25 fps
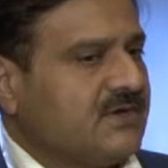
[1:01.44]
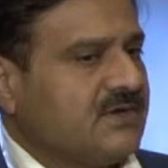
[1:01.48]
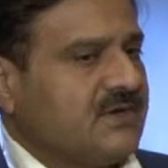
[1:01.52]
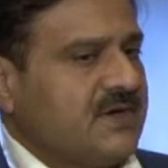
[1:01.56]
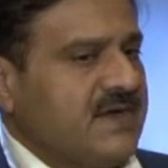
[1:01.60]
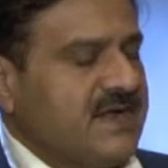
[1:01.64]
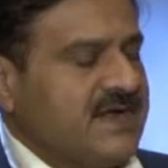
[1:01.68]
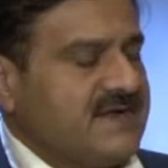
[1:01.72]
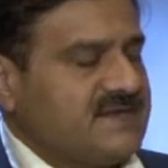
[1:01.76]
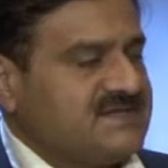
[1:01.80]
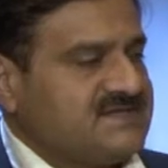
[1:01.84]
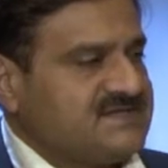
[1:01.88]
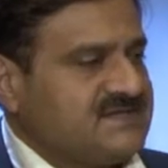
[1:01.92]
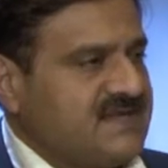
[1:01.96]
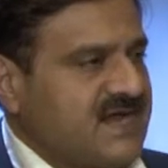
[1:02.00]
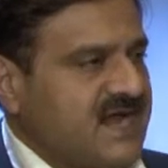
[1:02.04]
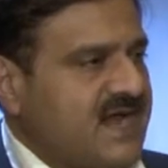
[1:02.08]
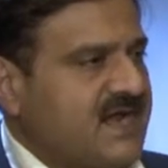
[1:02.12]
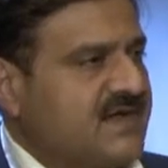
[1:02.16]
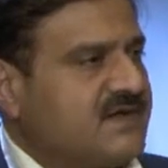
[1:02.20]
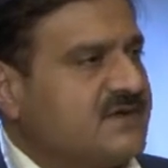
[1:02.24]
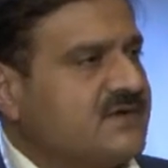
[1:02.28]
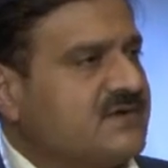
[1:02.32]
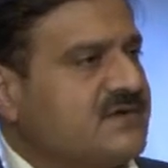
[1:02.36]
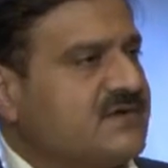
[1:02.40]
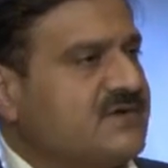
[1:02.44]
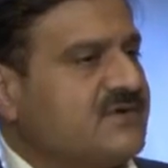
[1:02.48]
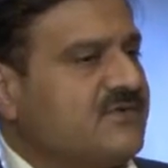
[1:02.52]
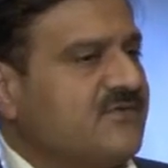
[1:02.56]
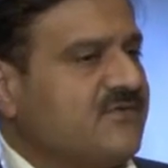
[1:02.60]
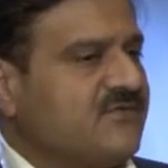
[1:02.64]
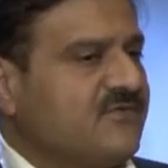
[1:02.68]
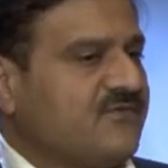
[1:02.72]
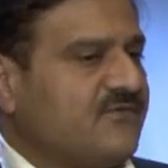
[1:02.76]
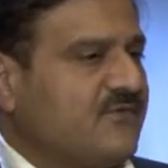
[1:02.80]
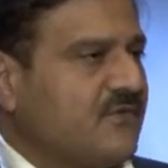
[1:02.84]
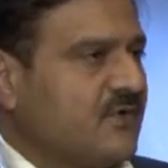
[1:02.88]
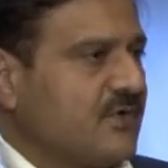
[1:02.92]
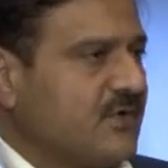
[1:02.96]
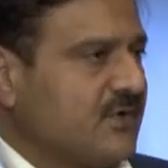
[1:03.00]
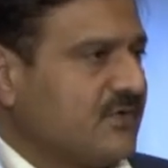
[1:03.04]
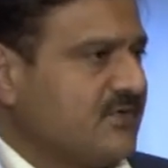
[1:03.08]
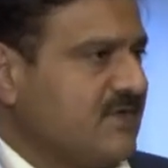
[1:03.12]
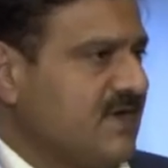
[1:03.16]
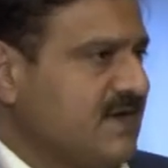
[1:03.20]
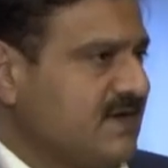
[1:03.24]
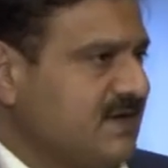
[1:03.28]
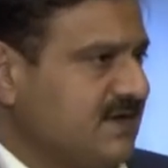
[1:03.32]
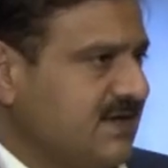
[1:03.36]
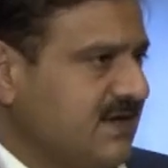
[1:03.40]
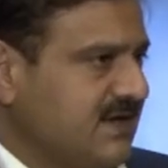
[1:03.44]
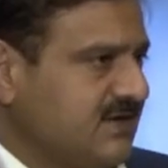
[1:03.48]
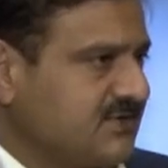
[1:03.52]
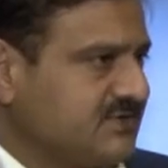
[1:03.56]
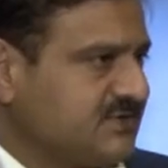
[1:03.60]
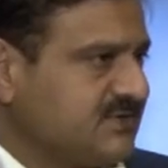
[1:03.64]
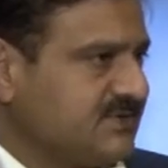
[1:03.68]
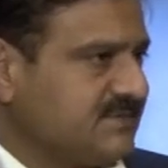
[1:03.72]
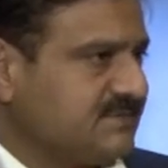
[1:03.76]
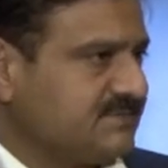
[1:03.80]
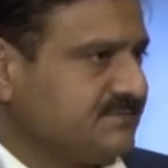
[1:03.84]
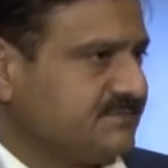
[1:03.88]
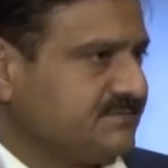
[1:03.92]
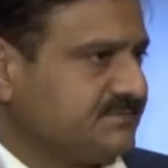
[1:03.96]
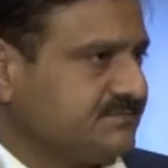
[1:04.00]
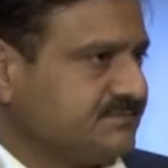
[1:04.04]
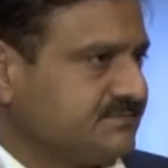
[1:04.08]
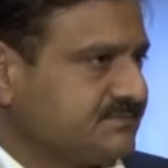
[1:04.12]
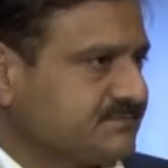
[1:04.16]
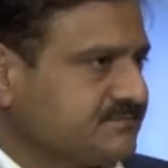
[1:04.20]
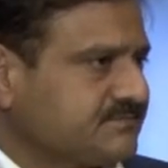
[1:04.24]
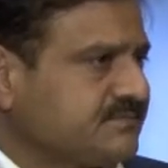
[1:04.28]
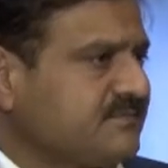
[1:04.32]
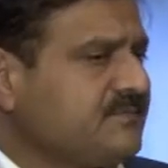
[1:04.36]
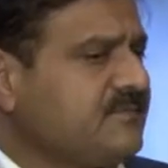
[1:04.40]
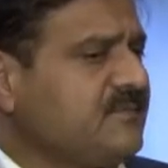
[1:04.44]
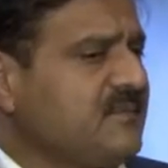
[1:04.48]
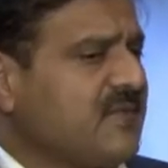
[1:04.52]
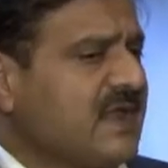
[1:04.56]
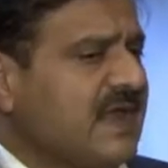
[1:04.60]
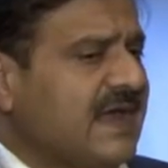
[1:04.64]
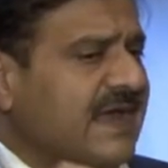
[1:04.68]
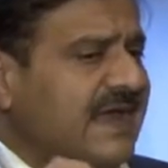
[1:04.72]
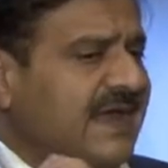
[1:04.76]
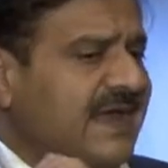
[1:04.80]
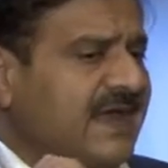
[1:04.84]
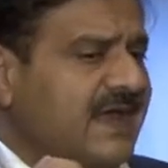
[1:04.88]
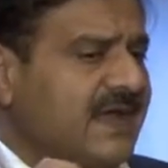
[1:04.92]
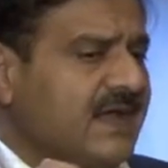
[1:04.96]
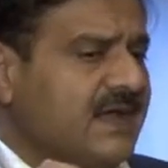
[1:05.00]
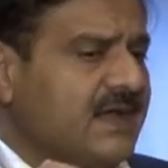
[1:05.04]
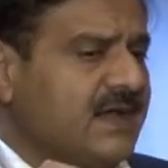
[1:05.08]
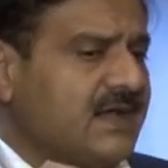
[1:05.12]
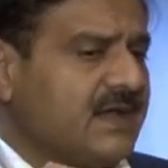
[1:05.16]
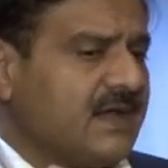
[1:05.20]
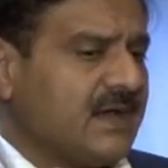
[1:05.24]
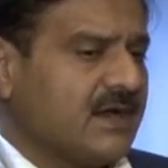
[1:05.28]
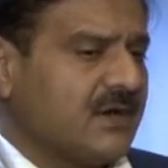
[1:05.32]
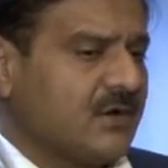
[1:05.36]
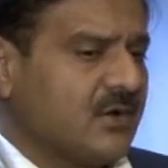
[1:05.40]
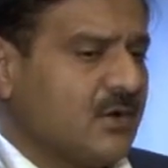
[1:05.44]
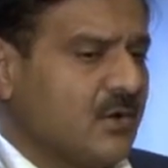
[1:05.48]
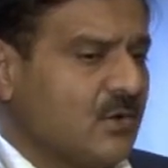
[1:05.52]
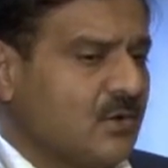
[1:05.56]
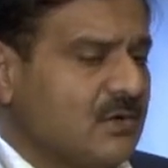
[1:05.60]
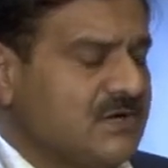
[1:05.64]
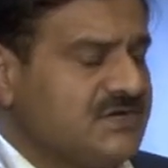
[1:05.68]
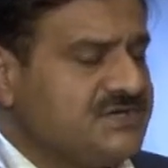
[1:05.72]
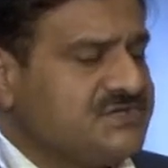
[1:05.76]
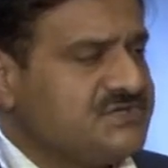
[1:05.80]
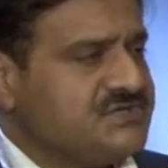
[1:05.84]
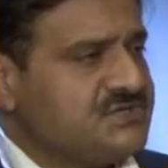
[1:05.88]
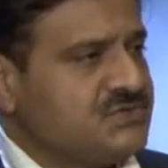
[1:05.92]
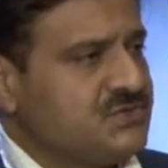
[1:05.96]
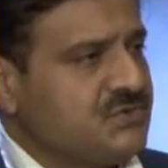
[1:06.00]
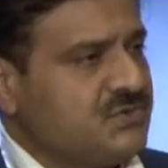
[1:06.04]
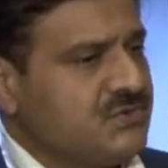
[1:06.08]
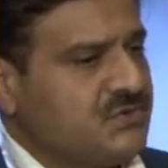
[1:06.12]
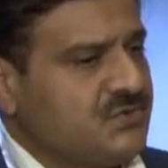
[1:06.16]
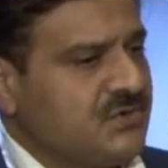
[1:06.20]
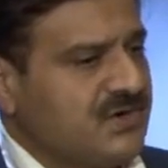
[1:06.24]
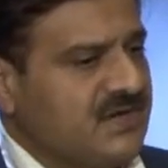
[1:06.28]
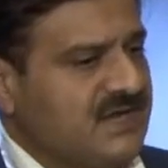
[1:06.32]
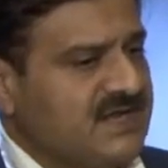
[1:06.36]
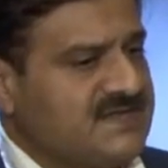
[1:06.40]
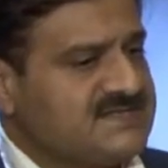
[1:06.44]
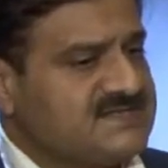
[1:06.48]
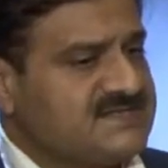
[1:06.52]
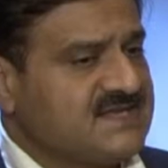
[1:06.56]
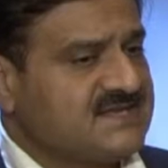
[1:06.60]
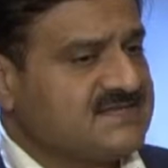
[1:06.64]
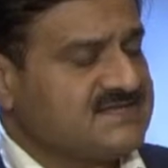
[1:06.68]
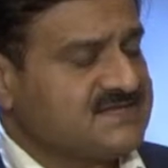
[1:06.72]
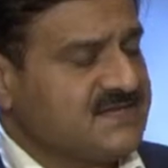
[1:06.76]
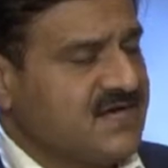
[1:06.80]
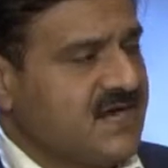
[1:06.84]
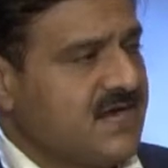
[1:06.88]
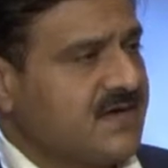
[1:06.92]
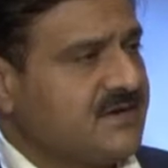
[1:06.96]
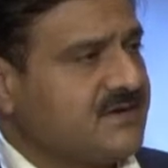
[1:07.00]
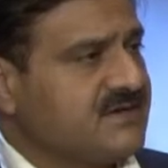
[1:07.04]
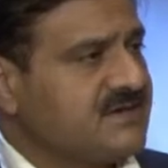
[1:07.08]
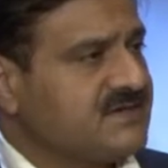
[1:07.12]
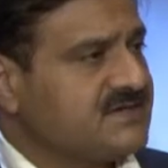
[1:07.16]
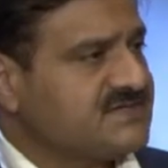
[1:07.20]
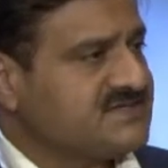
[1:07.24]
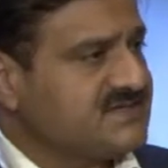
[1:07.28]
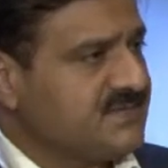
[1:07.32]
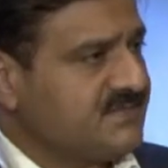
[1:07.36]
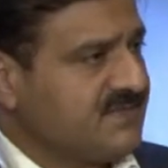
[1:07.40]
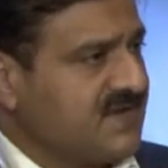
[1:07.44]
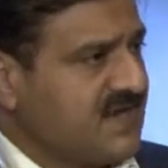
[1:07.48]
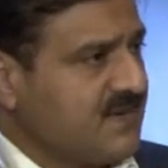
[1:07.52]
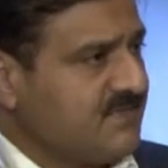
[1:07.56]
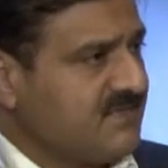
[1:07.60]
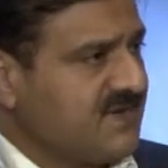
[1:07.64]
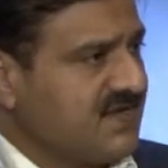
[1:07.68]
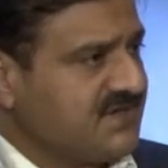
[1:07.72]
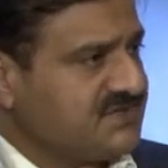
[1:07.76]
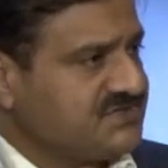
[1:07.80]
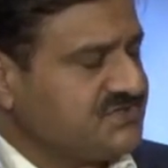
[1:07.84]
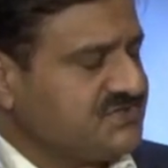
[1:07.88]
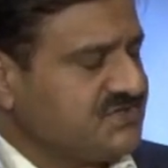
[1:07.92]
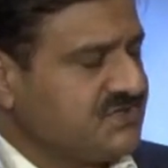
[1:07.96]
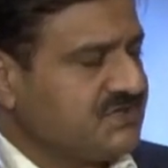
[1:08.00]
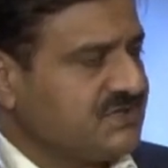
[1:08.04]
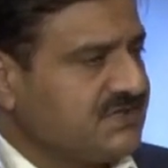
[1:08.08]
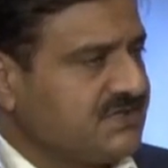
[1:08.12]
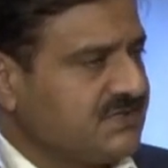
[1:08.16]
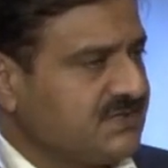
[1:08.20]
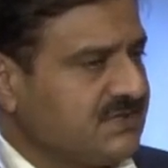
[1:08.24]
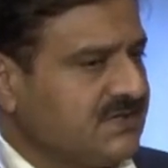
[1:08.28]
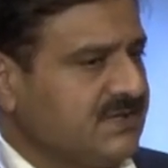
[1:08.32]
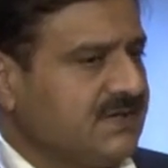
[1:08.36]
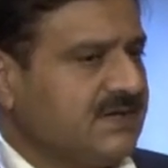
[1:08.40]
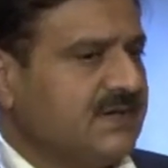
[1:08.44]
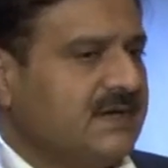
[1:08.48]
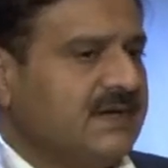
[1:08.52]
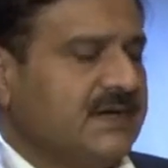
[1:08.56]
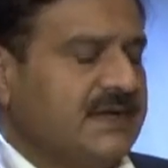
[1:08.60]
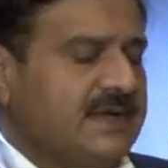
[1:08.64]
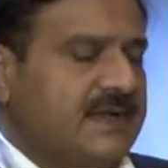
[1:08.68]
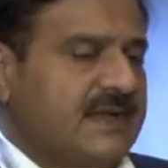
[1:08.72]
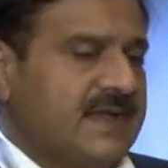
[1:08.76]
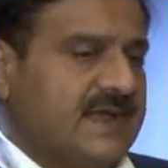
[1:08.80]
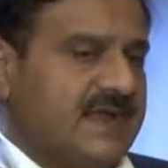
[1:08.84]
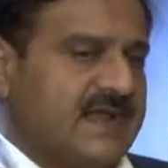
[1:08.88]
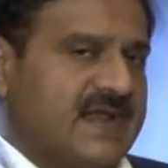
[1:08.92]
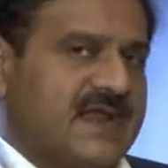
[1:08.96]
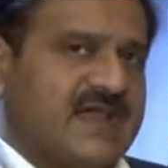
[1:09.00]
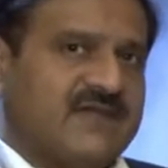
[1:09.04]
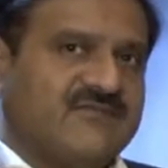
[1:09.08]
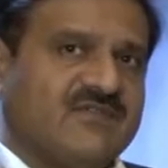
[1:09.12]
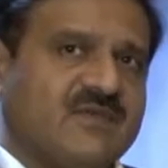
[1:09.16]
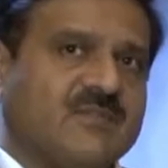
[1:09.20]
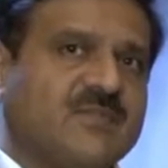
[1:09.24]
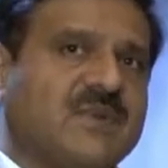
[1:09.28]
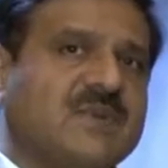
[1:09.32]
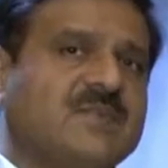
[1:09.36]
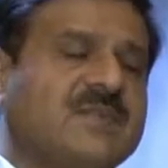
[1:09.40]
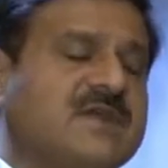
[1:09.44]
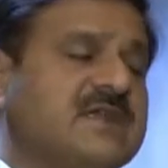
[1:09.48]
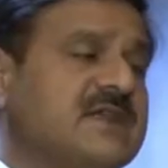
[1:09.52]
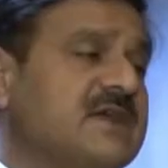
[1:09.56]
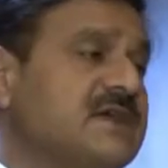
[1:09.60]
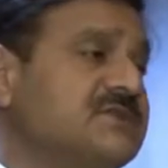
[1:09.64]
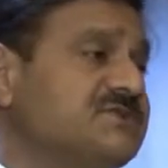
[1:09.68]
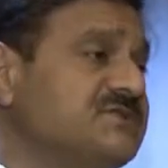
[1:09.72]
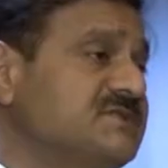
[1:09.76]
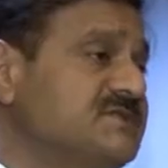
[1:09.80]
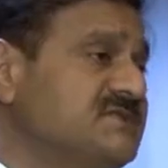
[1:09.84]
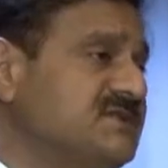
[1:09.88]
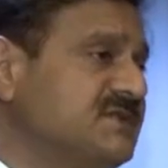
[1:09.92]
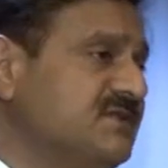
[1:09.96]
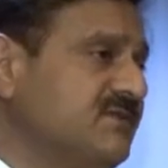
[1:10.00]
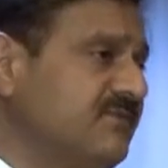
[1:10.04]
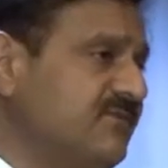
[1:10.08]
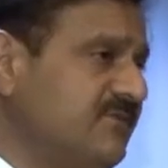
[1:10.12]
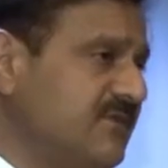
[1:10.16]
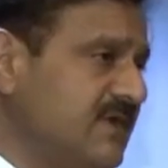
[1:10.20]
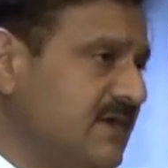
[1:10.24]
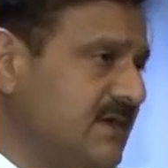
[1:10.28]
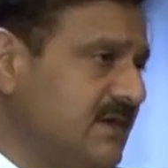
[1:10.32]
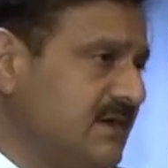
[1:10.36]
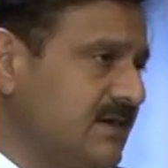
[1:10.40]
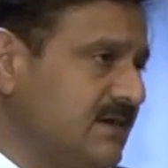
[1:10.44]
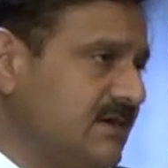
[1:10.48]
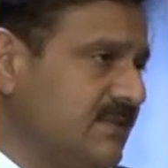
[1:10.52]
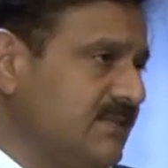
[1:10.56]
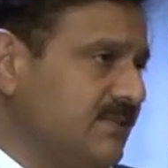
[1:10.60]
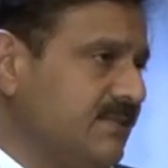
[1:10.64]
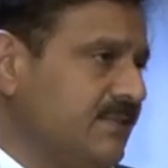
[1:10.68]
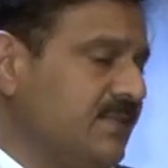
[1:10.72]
to create a standard for authentication. And our goal is to release that standard sometime next year and have implementations in the field